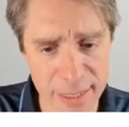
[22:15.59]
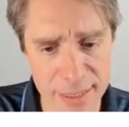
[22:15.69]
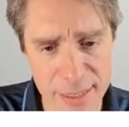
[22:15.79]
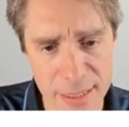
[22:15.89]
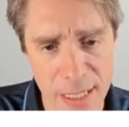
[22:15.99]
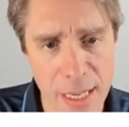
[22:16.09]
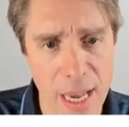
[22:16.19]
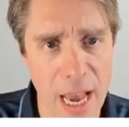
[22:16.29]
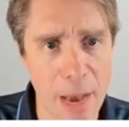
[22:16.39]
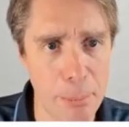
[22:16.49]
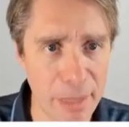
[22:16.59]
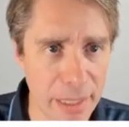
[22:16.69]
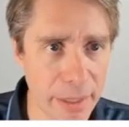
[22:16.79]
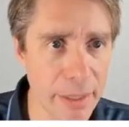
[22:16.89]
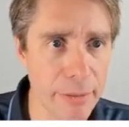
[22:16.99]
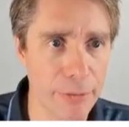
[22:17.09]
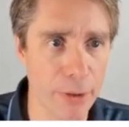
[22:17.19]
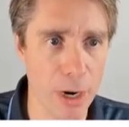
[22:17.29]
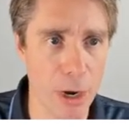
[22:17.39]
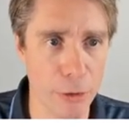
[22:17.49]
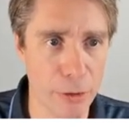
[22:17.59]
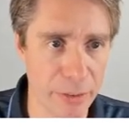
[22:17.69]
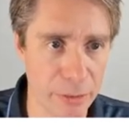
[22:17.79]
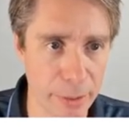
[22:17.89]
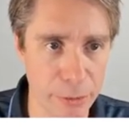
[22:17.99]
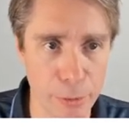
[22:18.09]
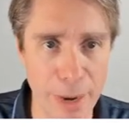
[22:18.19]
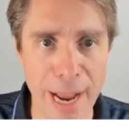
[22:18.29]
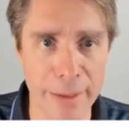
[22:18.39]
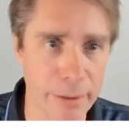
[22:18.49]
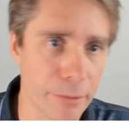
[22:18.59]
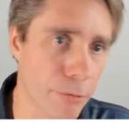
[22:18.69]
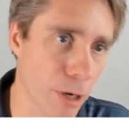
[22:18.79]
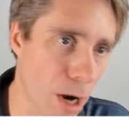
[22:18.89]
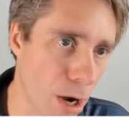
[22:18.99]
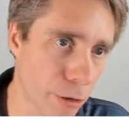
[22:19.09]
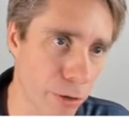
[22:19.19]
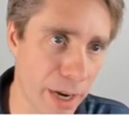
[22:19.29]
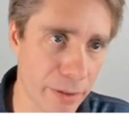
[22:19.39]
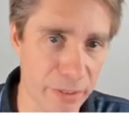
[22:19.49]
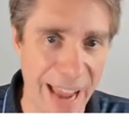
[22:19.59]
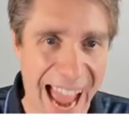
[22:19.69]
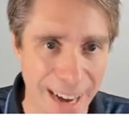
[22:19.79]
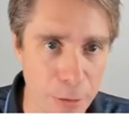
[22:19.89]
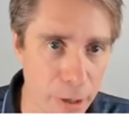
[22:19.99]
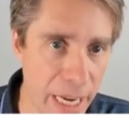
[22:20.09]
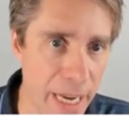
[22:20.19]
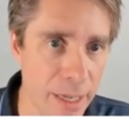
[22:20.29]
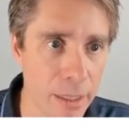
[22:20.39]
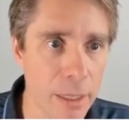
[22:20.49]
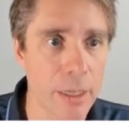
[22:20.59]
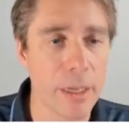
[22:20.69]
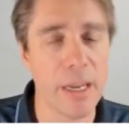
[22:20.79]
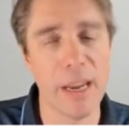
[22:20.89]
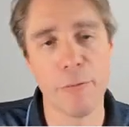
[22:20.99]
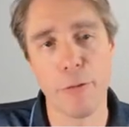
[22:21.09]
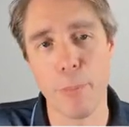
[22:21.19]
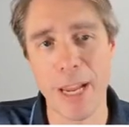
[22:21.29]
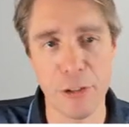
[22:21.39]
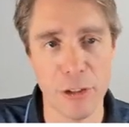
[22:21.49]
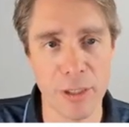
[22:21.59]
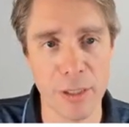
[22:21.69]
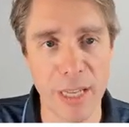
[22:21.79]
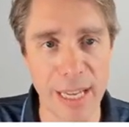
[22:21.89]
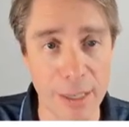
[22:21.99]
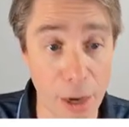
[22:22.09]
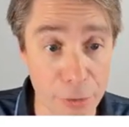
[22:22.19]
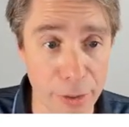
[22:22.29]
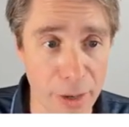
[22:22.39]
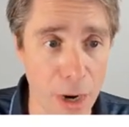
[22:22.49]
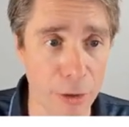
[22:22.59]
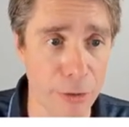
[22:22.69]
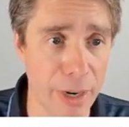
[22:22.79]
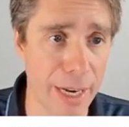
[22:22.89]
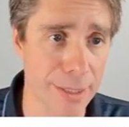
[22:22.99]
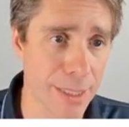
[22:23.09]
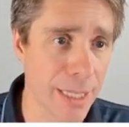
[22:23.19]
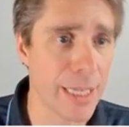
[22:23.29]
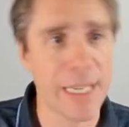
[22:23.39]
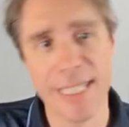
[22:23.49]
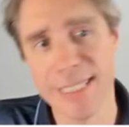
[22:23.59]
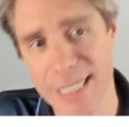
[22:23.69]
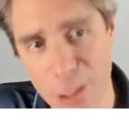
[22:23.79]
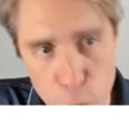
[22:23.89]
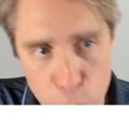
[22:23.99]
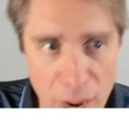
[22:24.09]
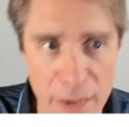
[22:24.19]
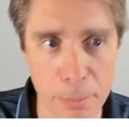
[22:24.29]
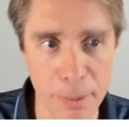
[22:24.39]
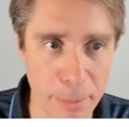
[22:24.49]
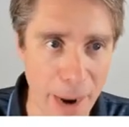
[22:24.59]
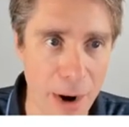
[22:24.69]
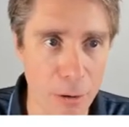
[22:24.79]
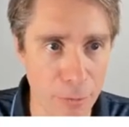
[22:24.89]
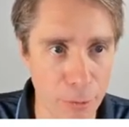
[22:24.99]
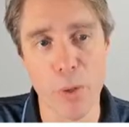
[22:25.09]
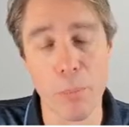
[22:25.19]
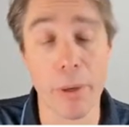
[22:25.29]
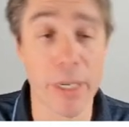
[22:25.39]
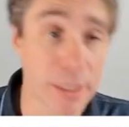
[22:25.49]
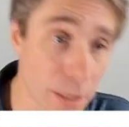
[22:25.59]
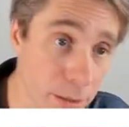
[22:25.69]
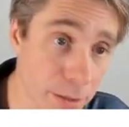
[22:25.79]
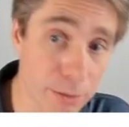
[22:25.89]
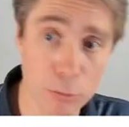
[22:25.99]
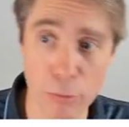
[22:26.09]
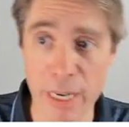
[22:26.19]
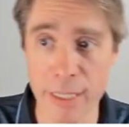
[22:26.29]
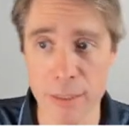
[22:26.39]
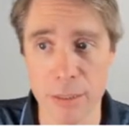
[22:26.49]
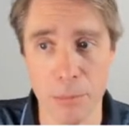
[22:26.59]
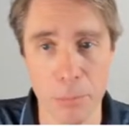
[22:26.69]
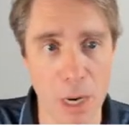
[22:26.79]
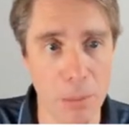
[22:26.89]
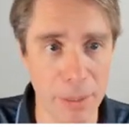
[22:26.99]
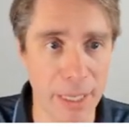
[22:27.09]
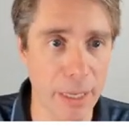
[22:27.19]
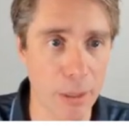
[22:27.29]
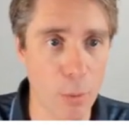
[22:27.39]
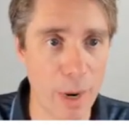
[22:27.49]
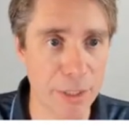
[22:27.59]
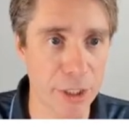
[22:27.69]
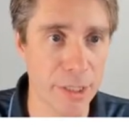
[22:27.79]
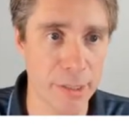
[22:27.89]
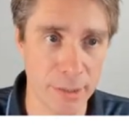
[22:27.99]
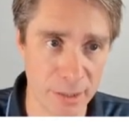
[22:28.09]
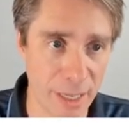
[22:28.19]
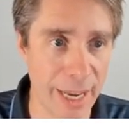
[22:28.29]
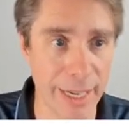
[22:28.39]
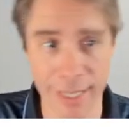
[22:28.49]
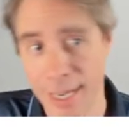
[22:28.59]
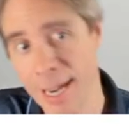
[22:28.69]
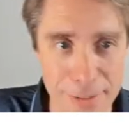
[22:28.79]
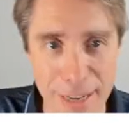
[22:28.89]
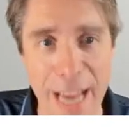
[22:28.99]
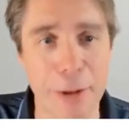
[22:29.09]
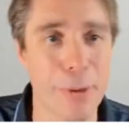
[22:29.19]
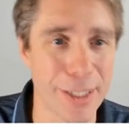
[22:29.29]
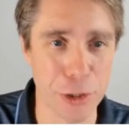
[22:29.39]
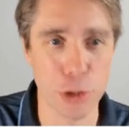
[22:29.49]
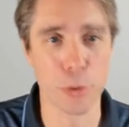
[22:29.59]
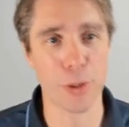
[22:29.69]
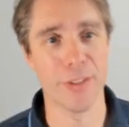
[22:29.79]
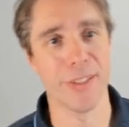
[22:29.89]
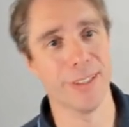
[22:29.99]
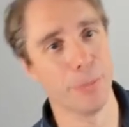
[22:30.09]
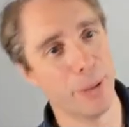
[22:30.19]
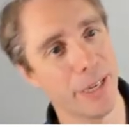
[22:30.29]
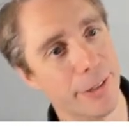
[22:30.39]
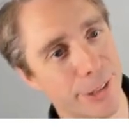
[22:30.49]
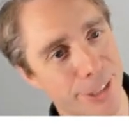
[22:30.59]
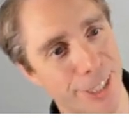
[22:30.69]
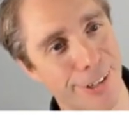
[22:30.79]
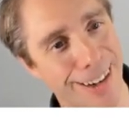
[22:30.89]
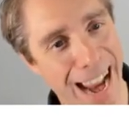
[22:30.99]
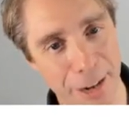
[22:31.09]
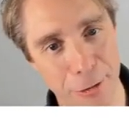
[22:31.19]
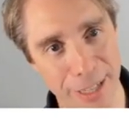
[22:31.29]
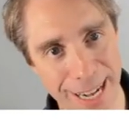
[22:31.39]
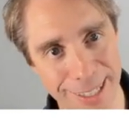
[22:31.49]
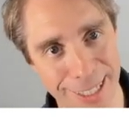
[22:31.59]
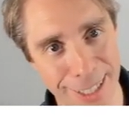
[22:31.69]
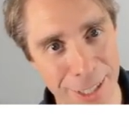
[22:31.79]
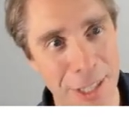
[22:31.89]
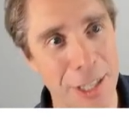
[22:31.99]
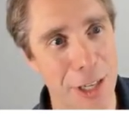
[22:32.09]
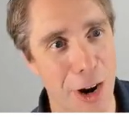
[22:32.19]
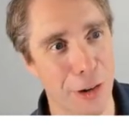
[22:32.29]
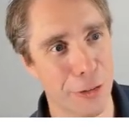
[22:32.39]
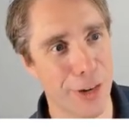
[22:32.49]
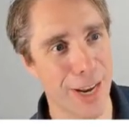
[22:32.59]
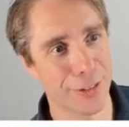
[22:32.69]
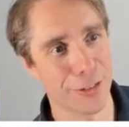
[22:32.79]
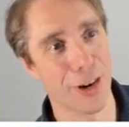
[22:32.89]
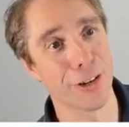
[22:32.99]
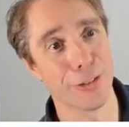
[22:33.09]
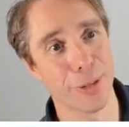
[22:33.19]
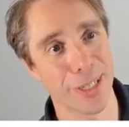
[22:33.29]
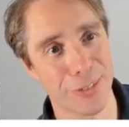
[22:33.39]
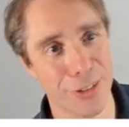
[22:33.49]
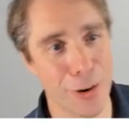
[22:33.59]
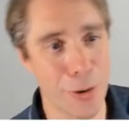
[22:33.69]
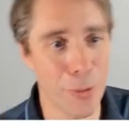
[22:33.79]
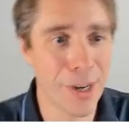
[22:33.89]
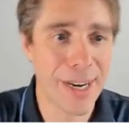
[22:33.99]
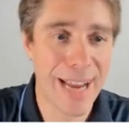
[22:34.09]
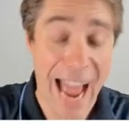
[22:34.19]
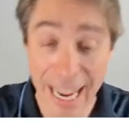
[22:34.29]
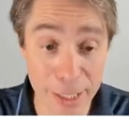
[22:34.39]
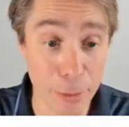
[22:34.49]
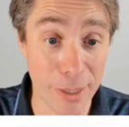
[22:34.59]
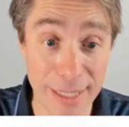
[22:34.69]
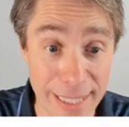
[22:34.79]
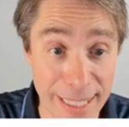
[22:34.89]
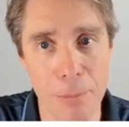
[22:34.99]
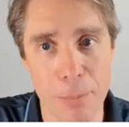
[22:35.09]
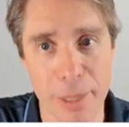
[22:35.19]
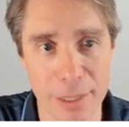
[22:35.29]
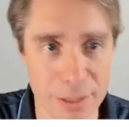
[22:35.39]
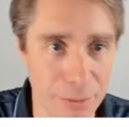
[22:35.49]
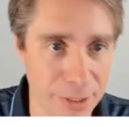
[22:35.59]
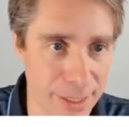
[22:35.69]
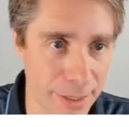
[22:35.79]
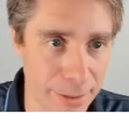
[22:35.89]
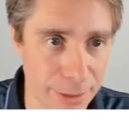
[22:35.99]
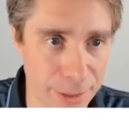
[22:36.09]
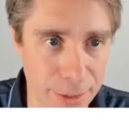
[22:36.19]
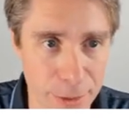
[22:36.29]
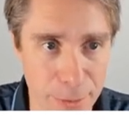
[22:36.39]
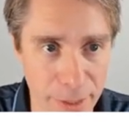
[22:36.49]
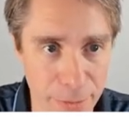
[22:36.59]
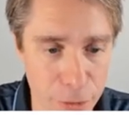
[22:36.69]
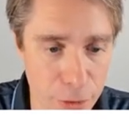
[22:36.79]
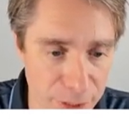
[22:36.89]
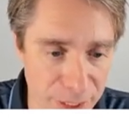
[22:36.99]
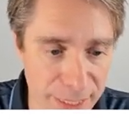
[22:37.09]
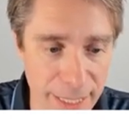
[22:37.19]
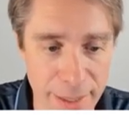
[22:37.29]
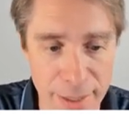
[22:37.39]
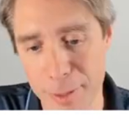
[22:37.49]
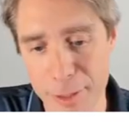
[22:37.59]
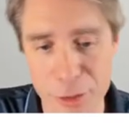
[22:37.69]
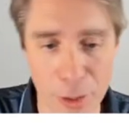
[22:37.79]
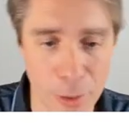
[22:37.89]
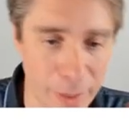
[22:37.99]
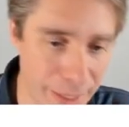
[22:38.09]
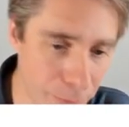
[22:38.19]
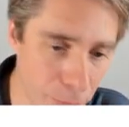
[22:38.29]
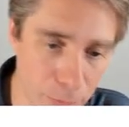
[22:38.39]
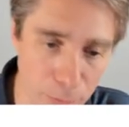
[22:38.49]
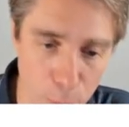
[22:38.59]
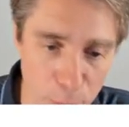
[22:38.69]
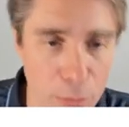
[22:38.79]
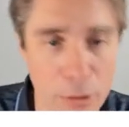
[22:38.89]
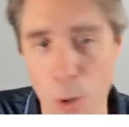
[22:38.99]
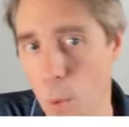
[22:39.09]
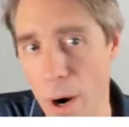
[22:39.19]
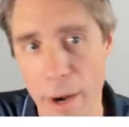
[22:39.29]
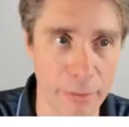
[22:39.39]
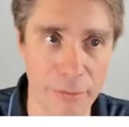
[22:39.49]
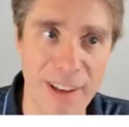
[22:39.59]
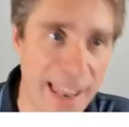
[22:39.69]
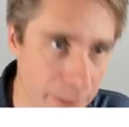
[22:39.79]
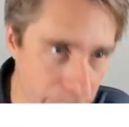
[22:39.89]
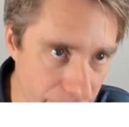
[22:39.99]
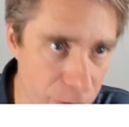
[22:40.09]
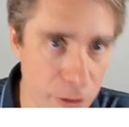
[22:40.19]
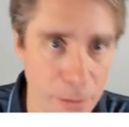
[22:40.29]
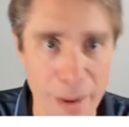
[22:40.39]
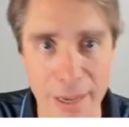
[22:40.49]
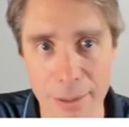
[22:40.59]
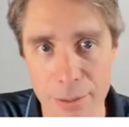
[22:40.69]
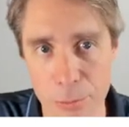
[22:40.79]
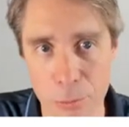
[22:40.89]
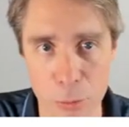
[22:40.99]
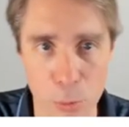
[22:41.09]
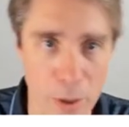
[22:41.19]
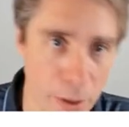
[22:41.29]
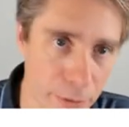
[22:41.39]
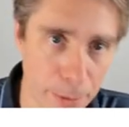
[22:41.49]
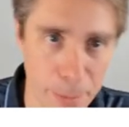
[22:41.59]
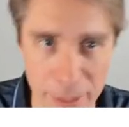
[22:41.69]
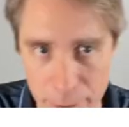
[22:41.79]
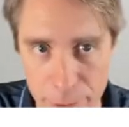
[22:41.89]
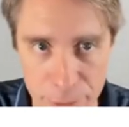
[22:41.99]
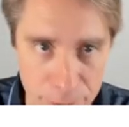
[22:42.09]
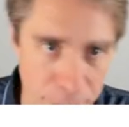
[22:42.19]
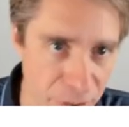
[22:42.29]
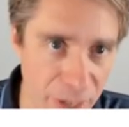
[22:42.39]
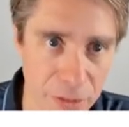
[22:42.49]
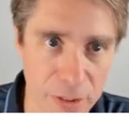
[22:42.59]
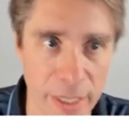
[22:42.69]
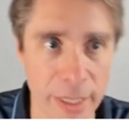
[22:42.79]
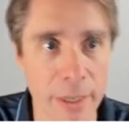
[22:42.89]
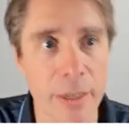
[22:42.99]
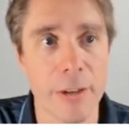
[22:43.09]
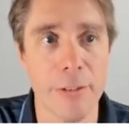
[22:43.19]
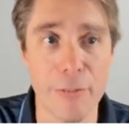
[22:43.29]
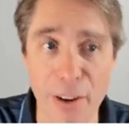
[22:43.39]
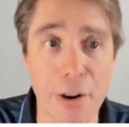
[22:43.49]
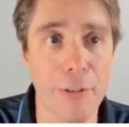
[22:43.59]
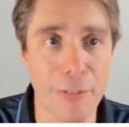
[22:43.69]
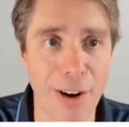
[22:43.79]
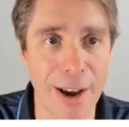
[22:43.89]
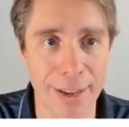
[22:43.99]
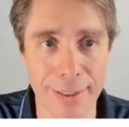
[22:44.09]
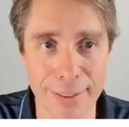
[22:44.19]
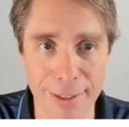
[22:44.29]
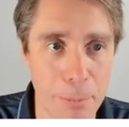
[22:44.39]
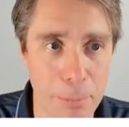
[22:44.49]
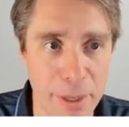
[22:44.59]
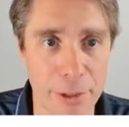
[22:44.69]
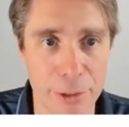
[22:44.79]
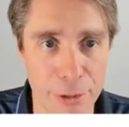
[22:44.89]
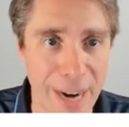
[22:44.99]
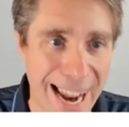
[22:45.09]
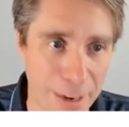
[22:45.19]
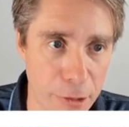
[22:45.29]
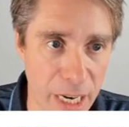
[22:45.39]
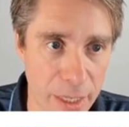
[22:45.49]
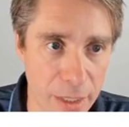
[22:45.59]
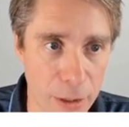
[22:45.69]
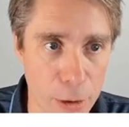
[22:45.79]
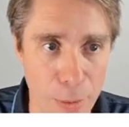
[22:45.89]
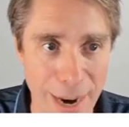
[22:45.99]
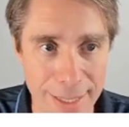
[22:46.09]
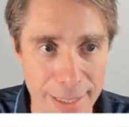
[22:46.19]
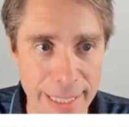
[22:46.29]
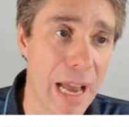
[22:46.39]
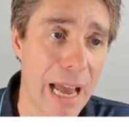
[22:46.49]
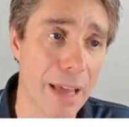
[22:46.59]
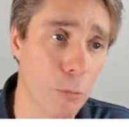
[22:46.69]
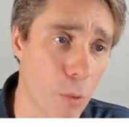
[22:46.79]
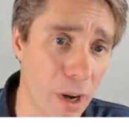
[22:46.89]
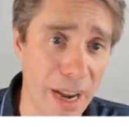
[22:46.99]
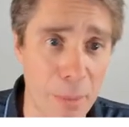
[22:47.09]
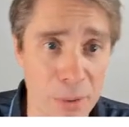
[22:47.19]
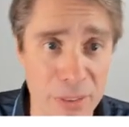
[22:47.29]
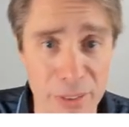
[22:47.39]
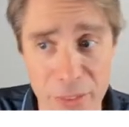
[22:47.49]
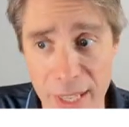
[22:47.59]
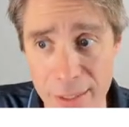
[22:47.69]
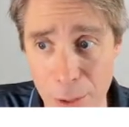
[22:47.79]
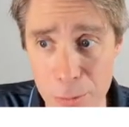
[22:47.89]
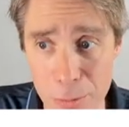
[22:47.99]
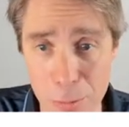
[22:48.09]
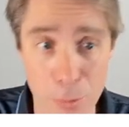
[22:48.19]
This ability for contracts to interact and for contracts to aggregate information in other contracts is incredibly powerful, but it does raise some complicated questions like how do we ensure that the peers that are aggregating contracts are doing so accurately? Because obviously there's a degree of trust there, so it will require validation mechanisms where other peers are essentially verifying that peers are aggregating correctly. And what happens if they don't?